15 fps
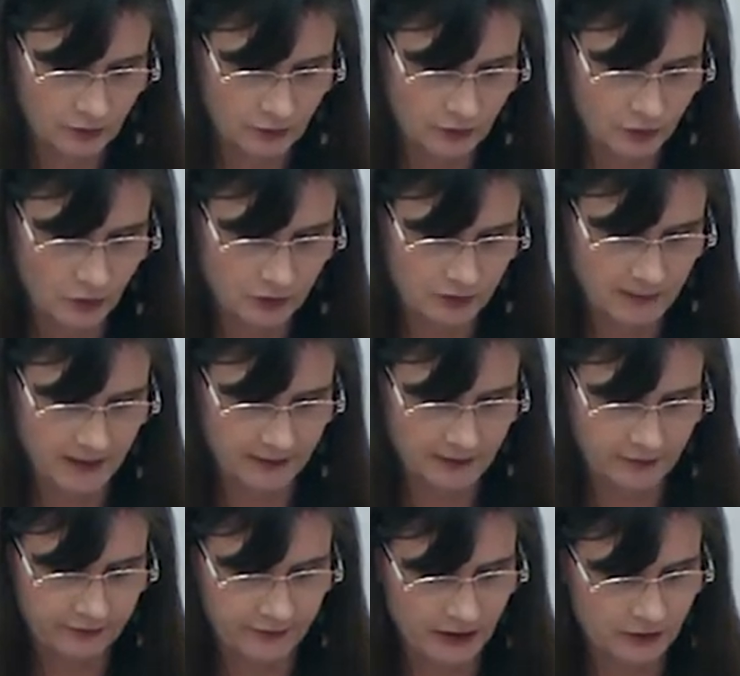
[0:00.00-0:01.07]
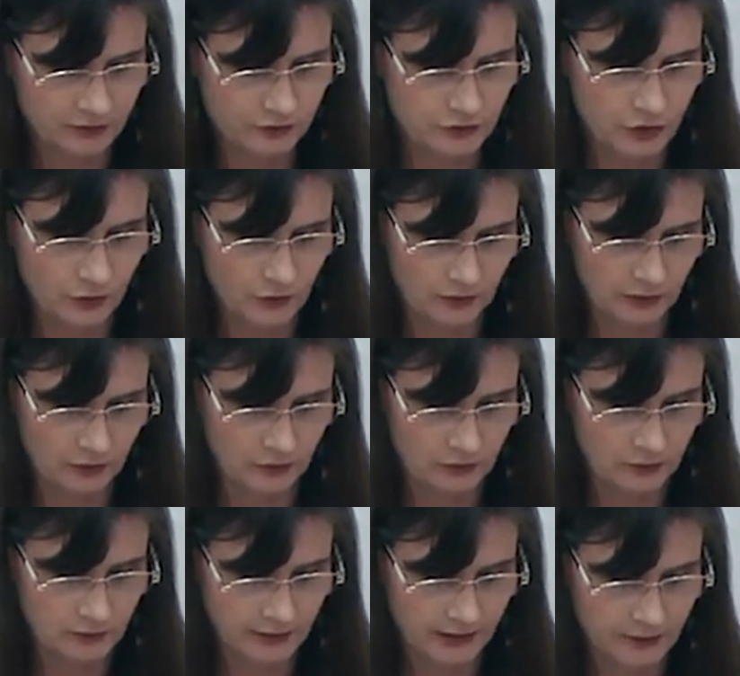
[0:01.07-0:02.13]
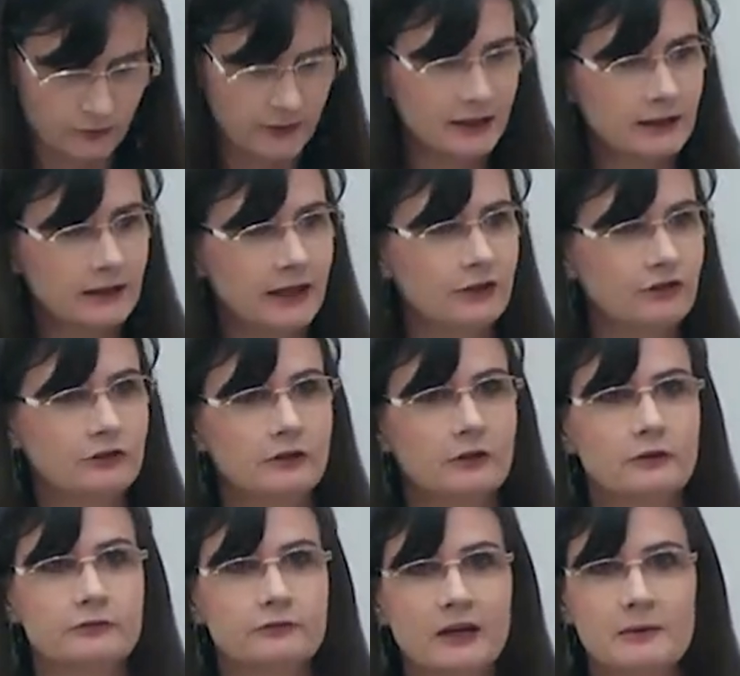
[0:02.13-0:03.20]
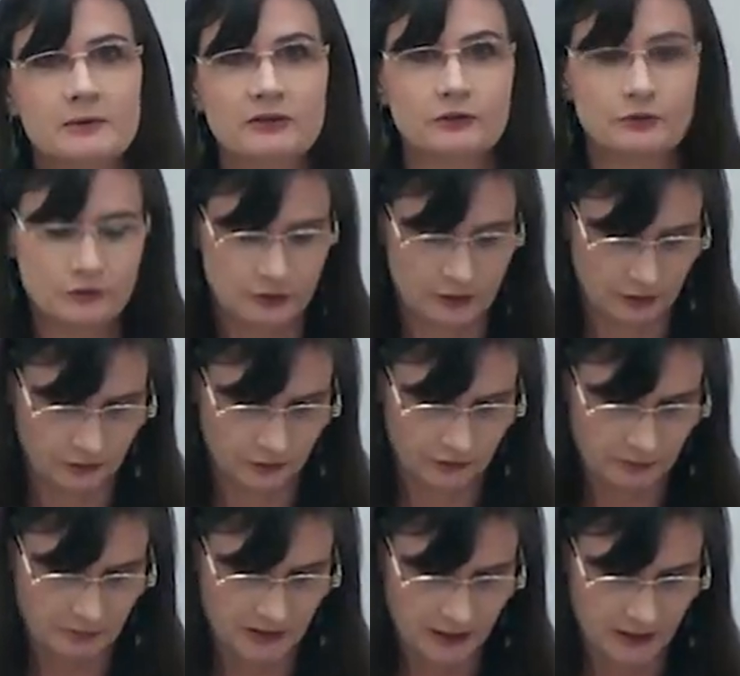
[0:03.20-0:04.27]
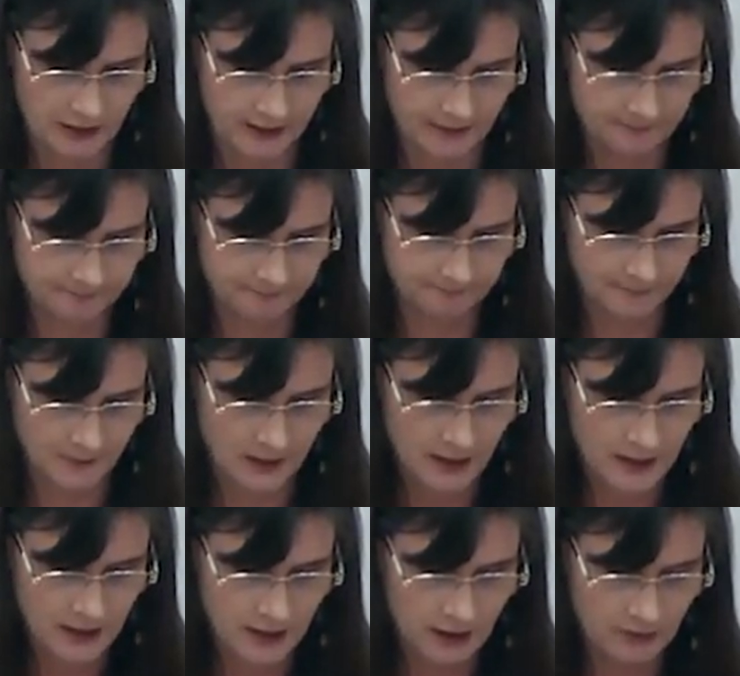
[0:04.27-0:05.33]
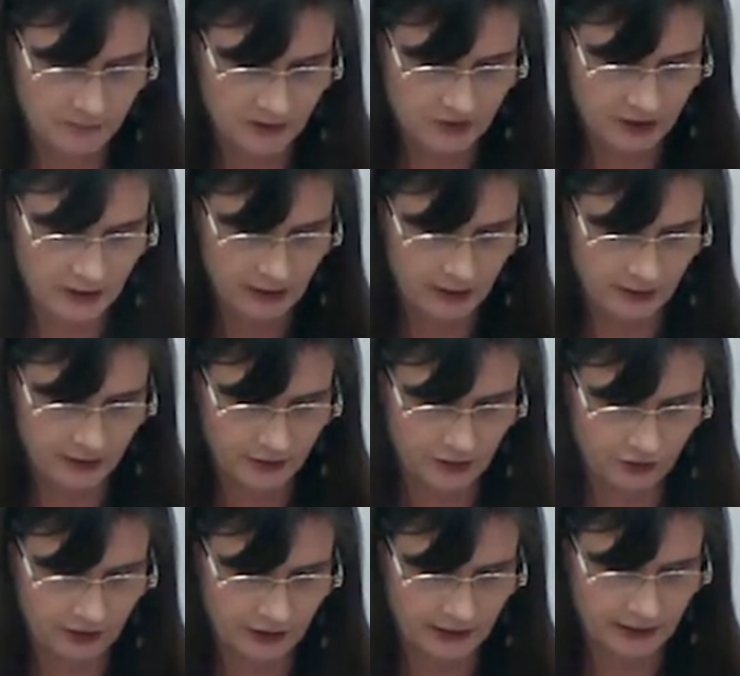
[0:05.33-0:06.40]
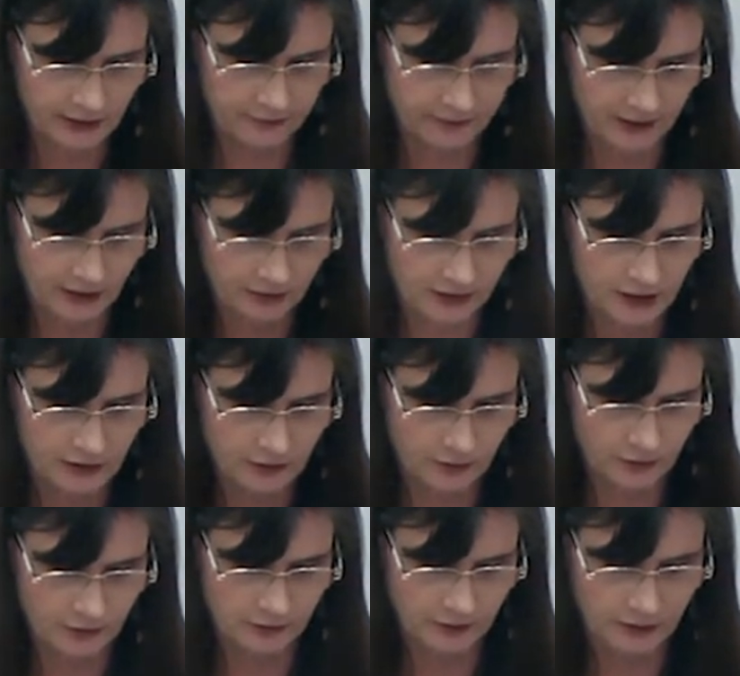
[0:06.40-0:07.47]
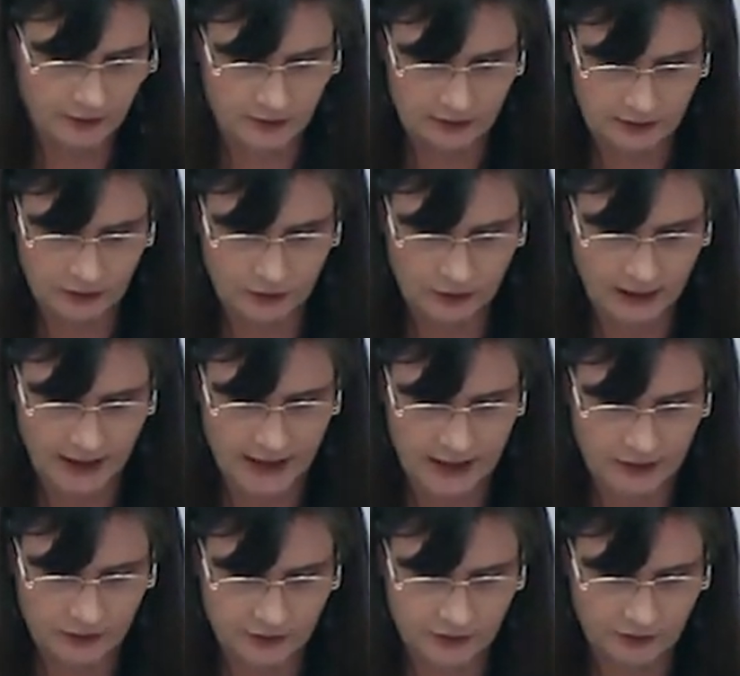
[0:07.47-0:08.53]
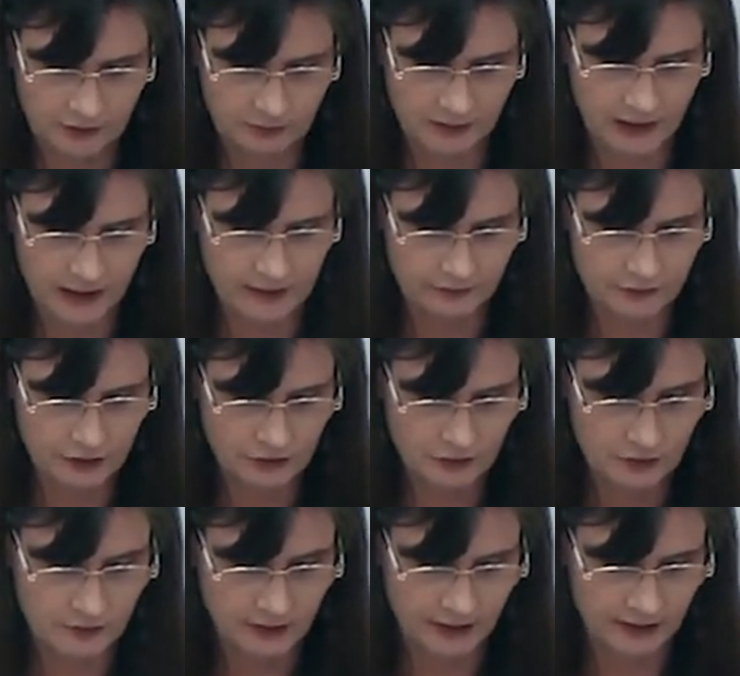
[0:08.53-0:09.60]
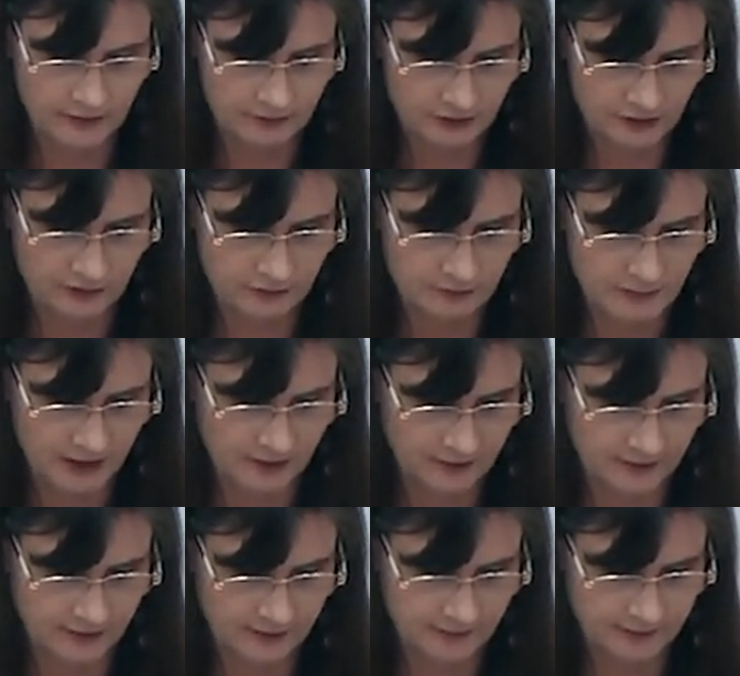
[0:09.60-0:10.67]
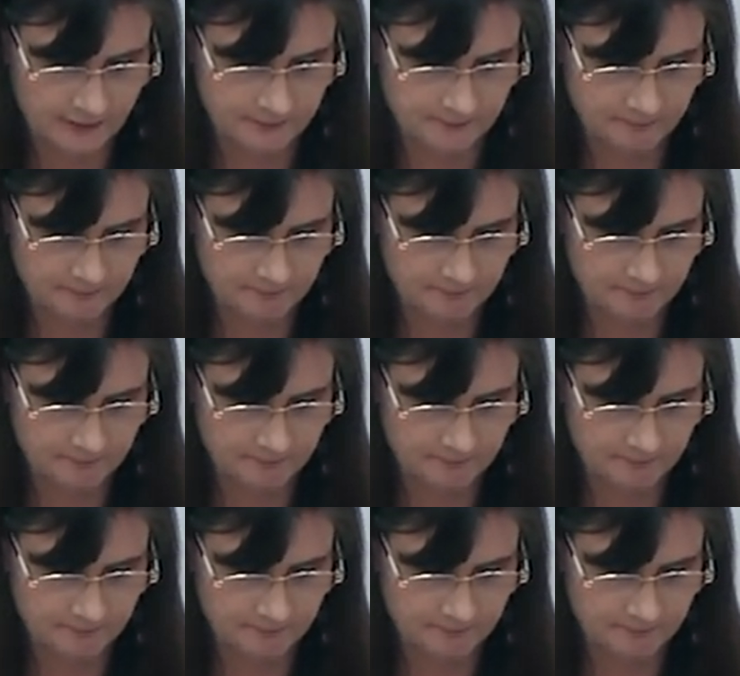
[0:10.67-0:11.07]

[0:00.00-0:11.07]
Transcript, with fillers: who talked about the effect of tort law and regulation on pharmaceutical supply. In particular, the chilling effect he thought that the law had on the supply of new innovative medicines.